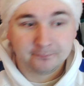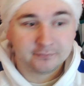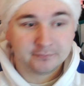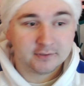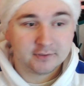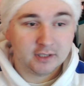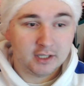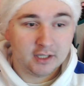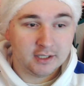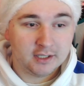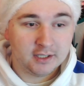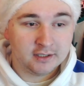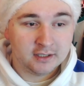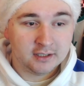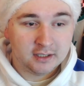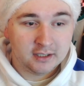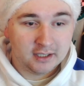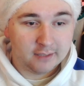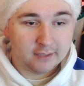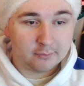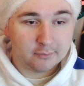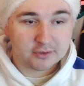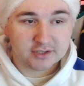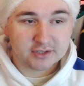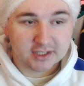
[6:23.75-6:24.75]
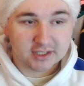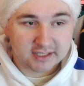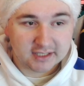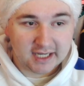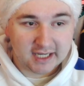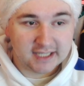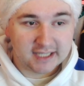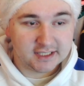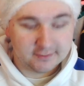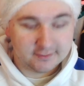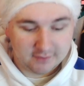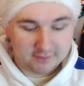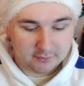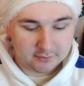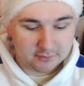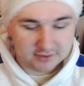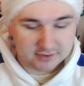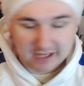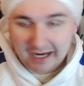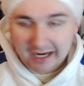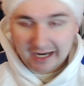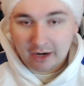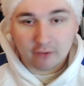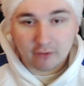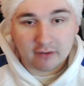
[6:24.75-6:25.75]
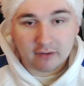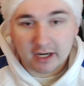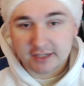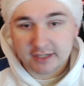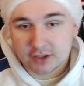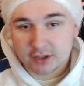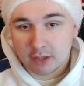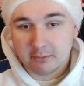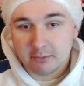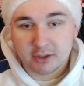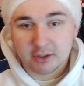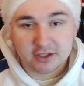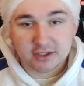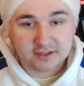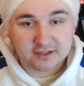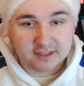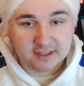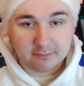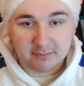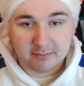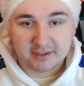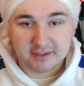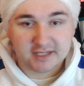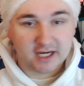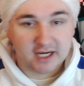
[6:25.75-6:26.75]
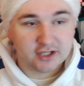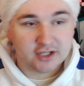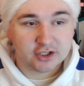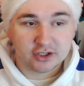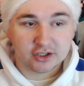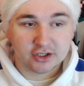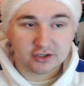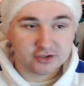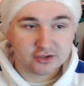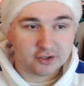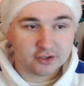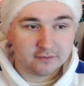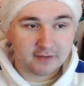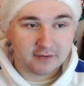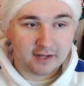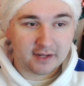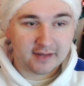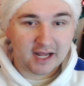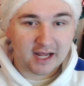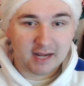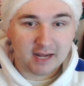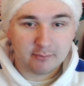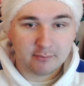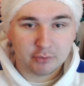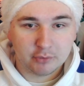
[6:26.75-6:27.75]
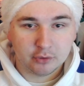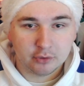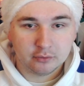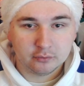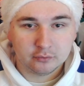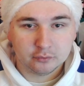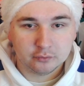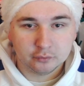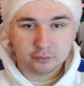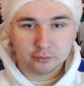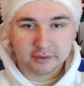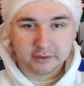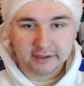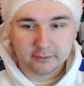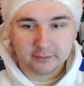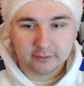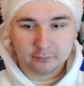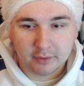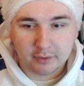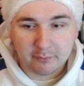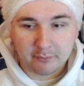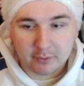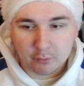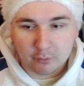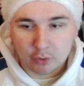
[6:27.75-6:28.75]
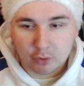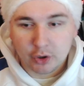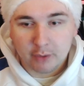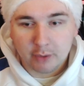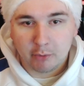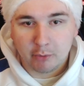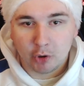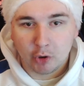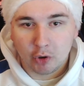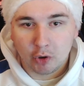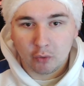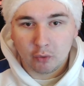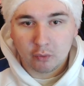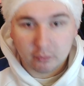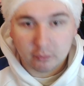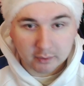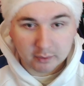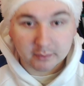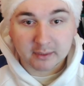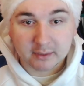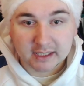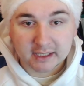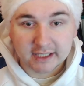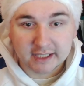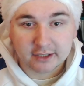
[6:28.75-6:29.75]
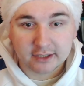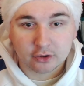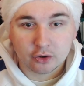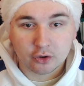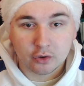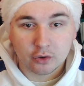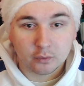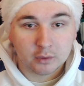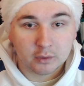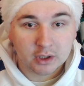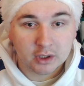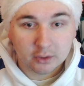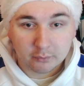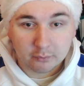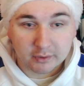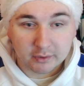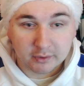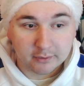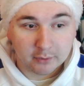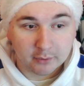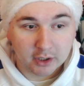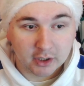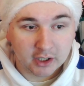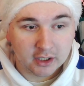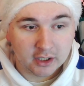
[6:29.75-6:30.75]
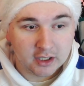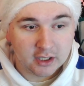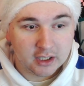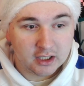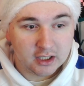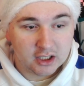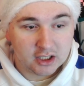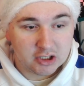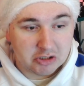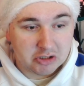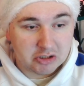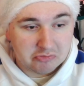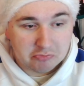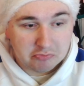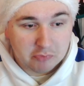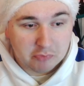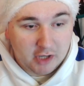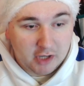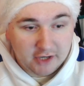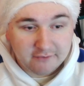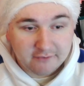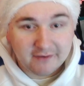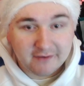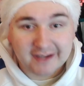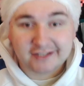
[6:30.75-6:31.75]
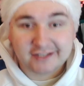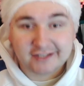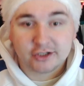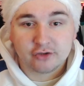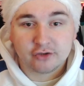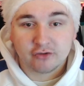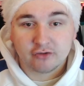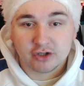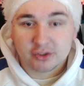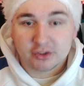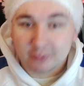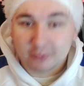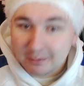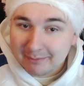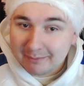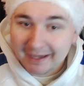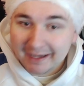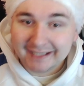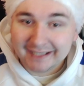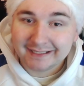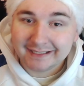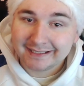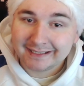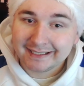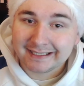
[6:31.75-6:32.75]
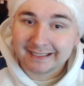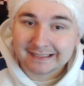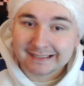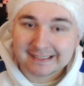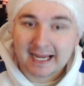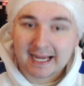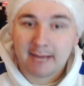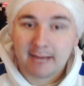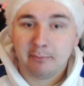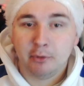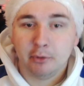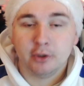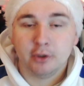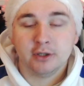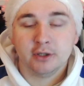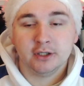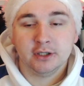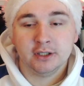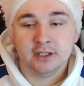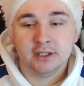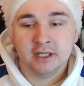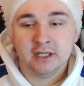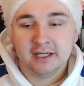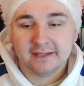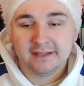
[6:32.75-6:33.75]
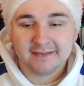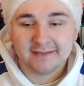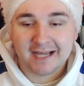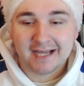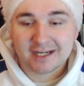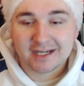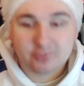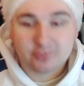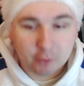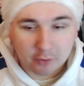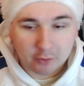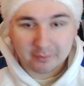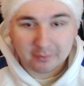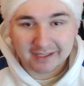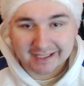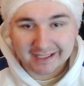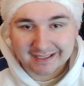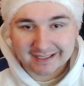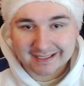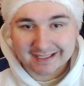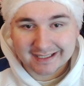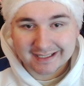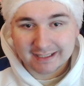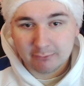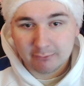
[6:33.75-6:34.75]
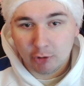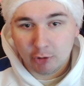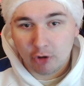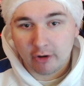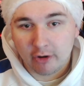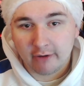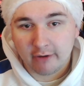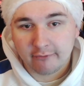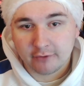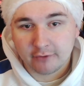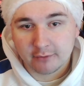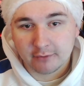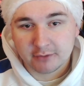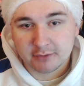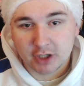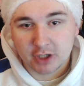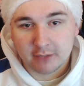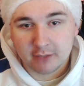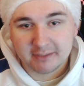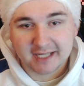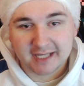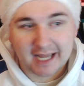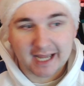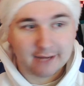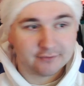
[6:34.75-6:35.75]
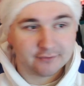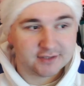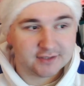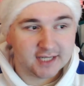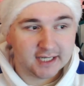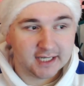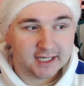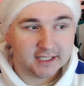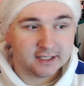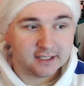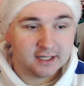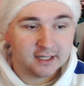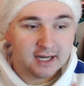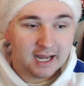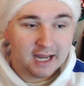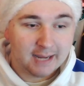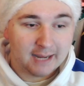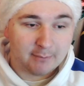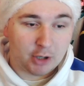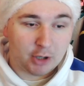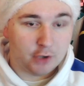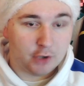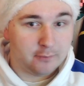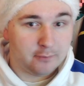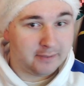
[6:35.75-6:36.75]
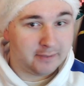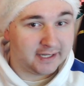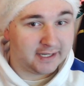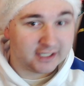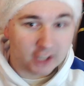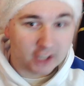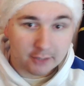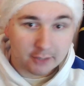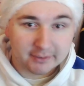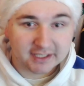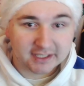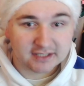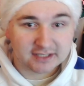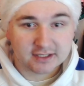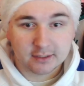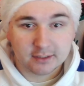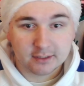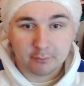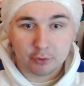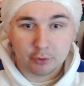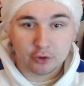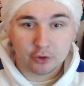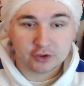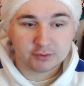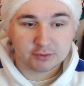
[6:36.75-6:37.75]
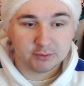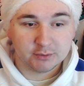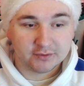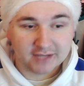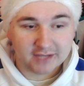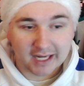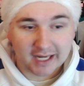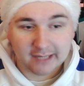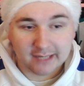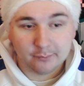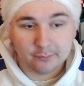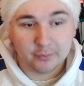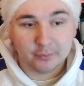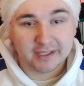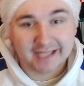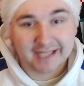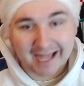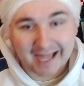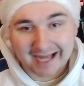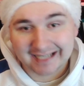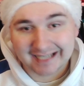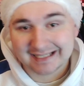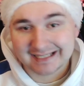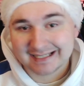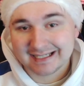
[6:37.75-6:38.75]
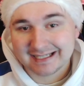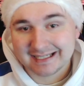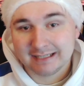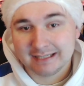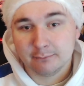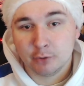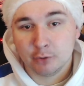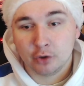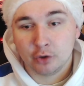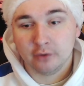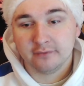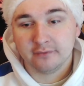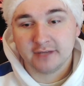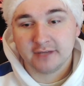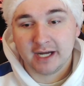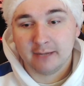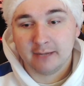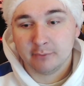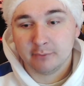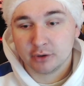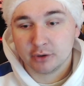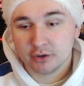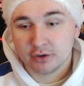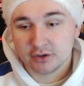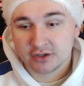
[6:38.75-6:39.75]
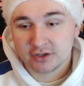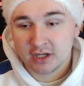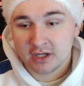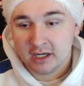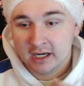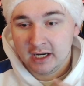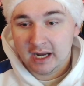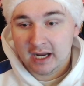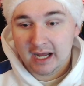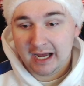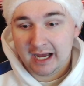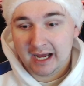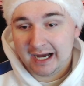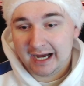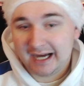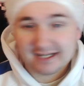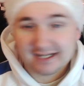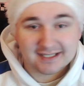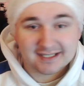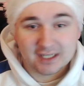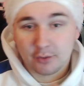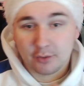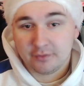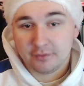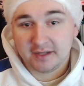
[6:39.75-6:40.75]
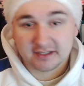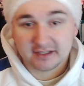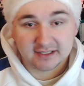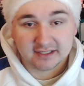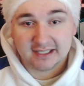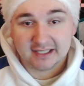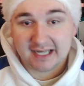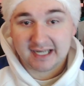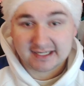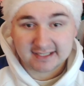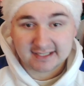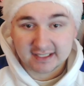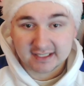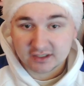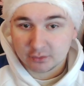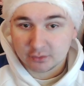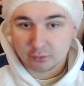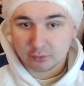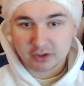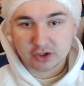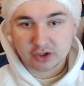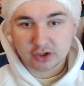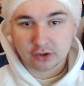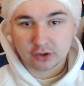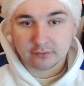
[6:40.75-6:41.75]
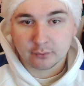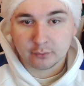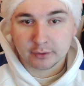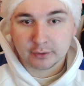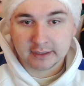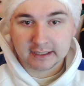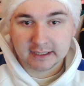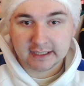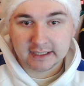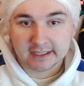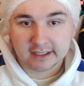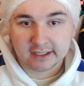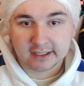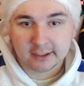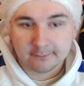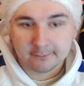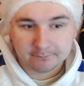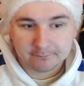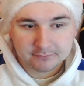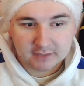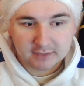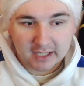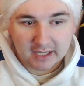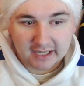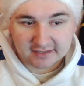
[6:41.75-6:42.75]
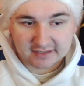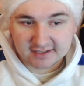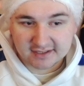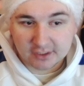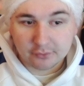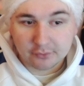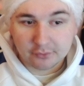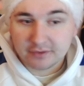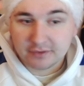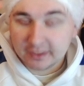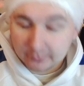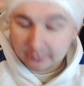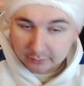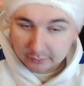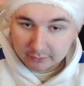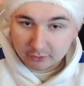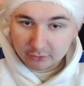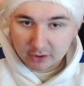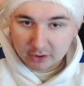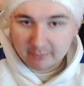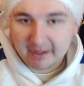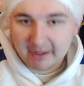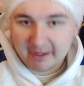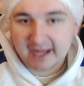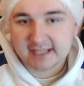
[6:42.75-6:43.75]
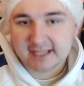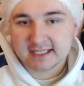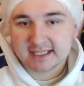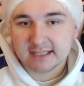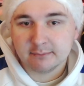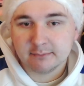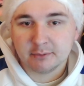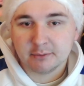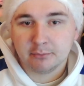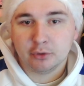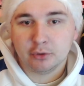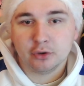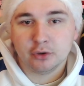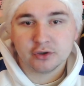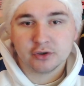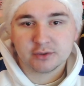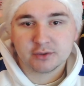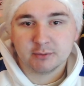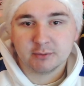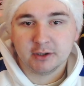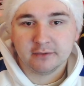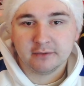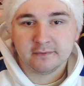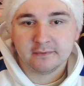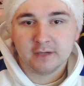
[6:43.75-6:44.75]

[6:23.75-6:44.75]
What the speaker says: And it wasn't a case of it was outright dominance in possession and stuff like that, but when we won the ball, we were clinical. We were adventurous. We made things happen, and that's what we need to see more of from Derby County. And I'm hoping going into the Portsmouth game we can see more of that, because I still think that last season we should have won the league. I still think we were a better team than Portsmouth